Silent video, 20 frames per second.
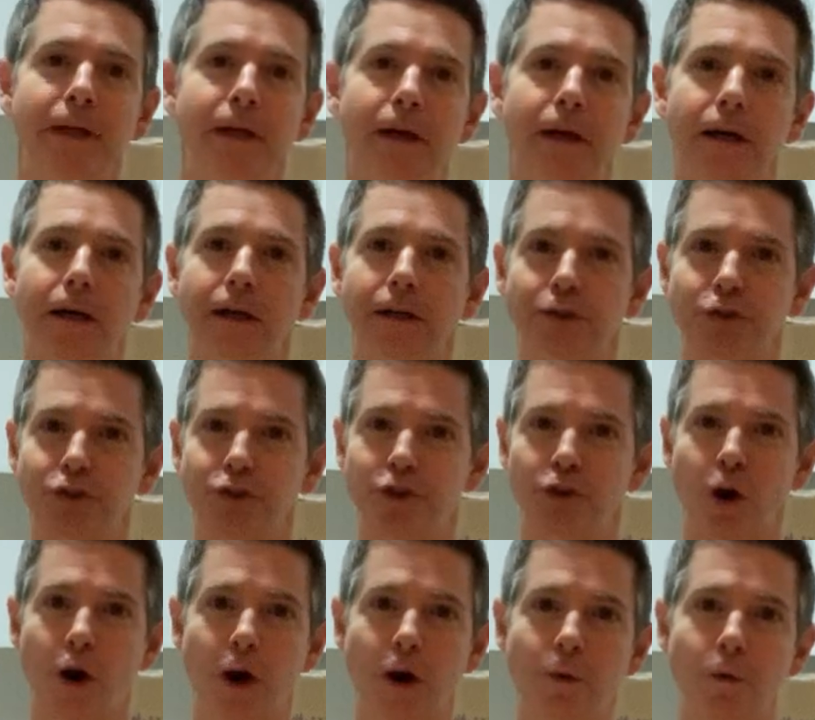uh,
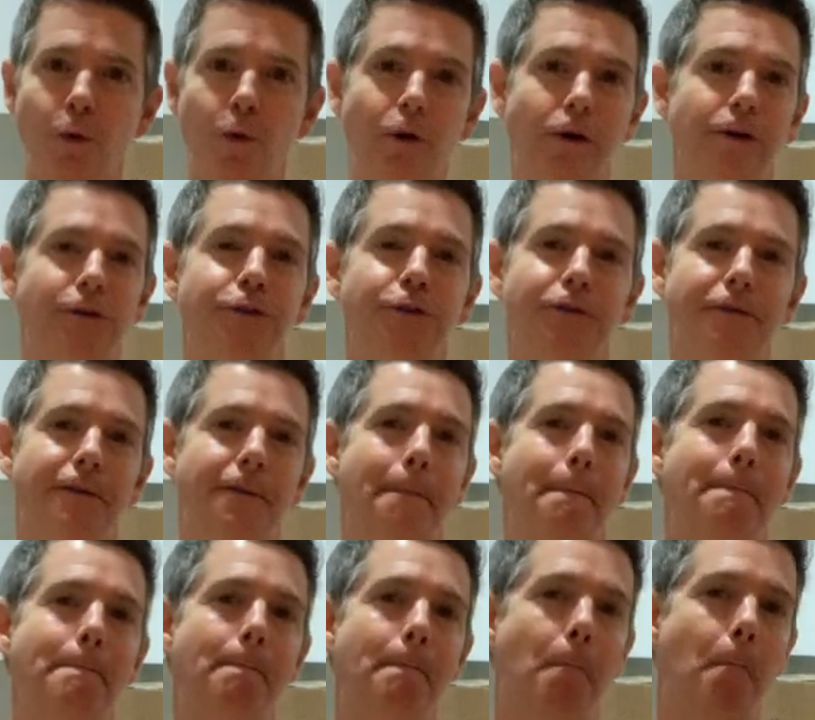Star Wars,
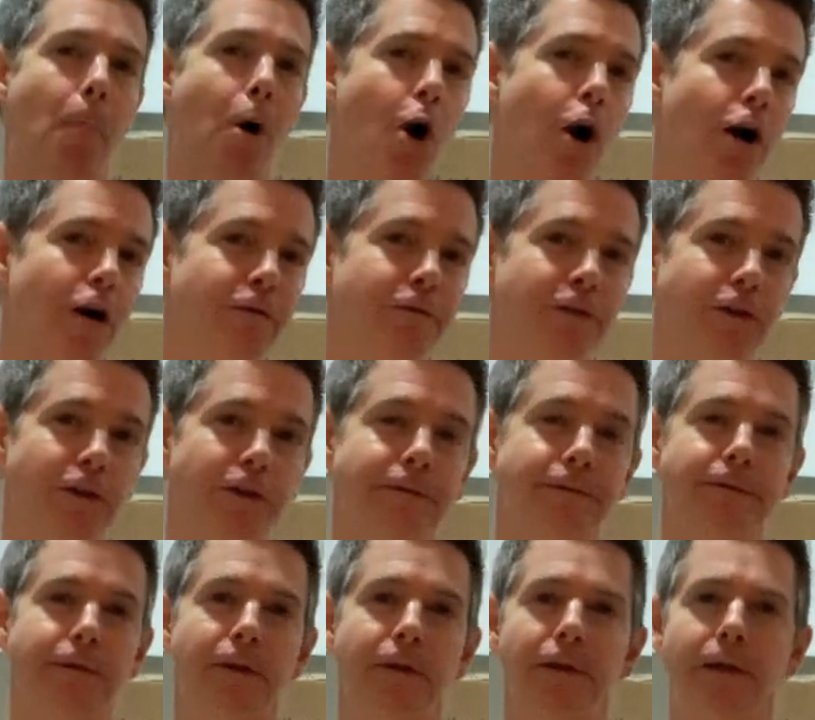Marvel,
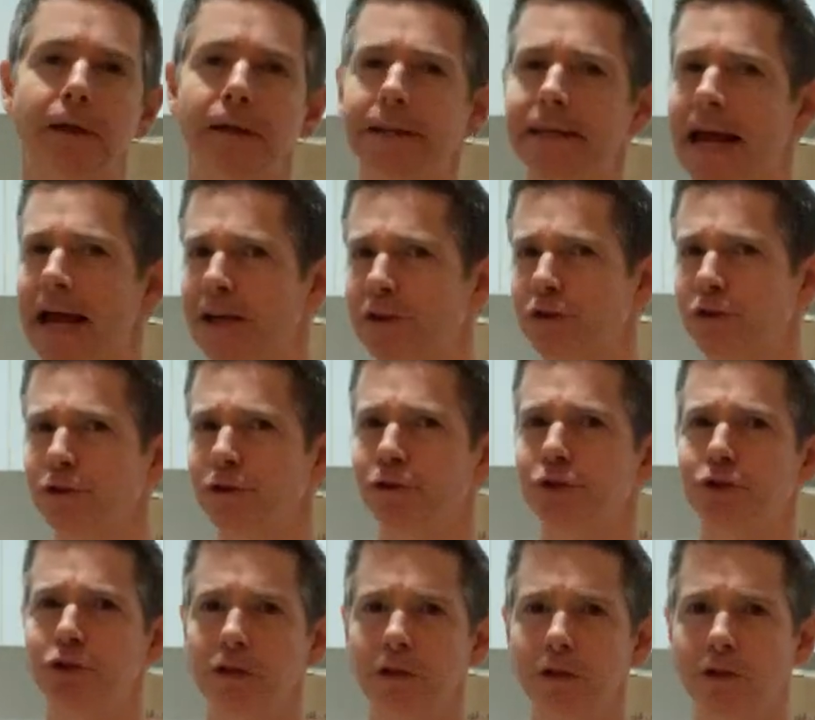National
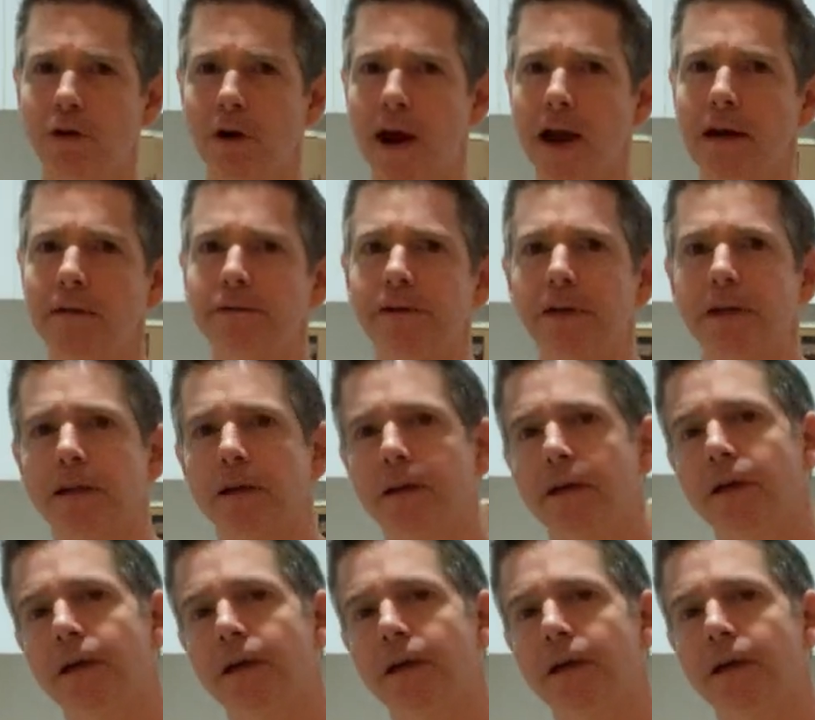Geographic,